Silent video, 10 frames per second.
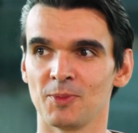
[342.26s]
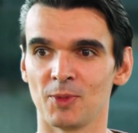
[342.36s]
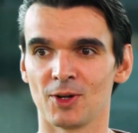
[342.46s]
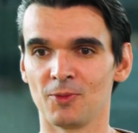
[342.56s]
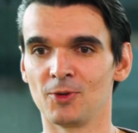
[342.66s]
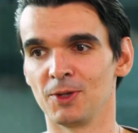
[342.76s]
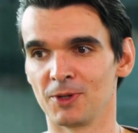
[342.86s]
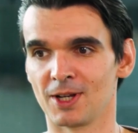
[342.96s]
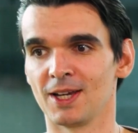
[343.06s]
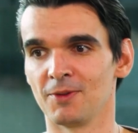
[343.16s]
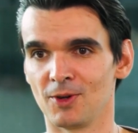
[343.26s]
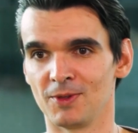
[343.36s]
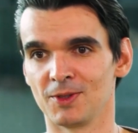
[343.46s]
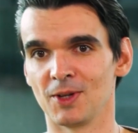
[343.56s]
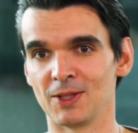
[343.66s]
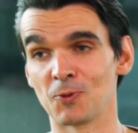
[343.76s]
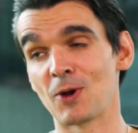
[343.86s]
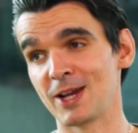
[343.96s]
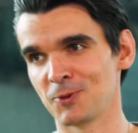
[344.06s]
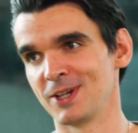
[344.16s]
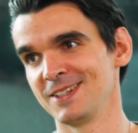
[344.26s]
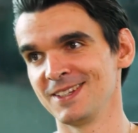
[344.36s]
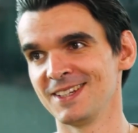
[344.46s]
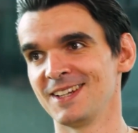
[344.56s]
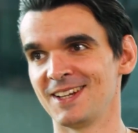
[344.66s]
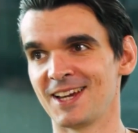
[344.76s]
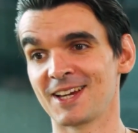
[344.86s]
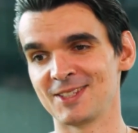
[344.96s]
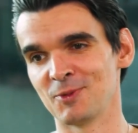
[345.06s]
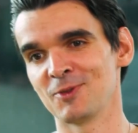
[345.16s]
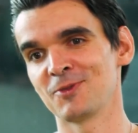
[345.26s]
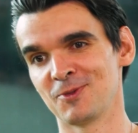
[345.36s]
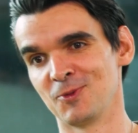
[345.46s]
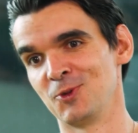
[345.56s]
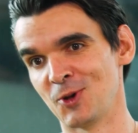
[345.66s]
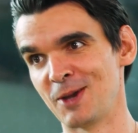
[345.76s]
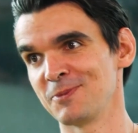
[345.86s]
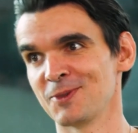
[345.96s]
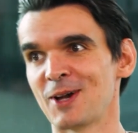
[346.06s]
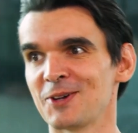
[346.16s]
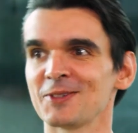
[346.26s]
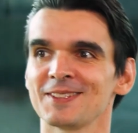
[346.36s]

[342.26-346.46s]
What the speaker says: But hopefully we're gonna evolve in the right way, like Asimov dreamt about.